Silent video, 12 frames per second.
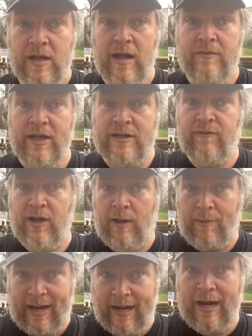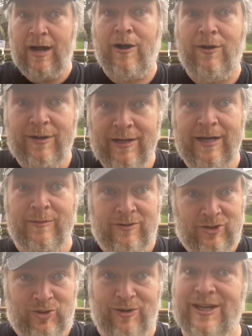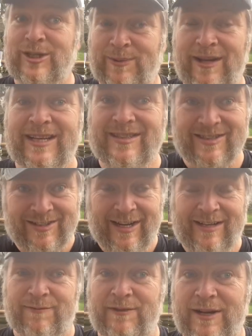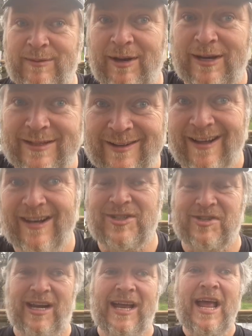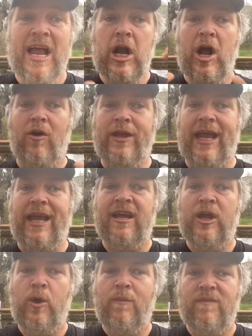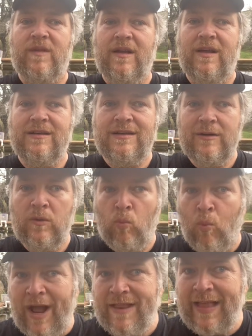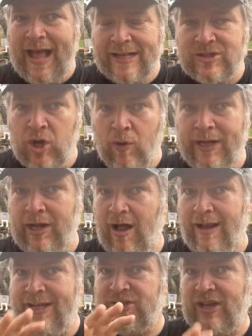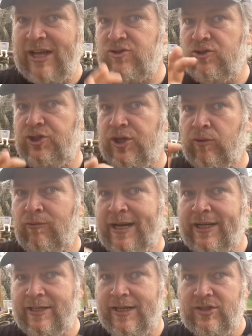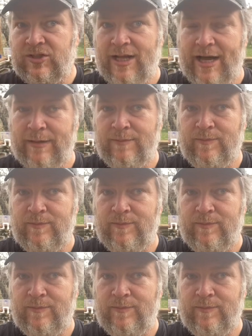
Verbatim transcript: They develop hair in strange places like the funny bunny taught us, right? Okay, when that's going on, it's estrogen that regulates that.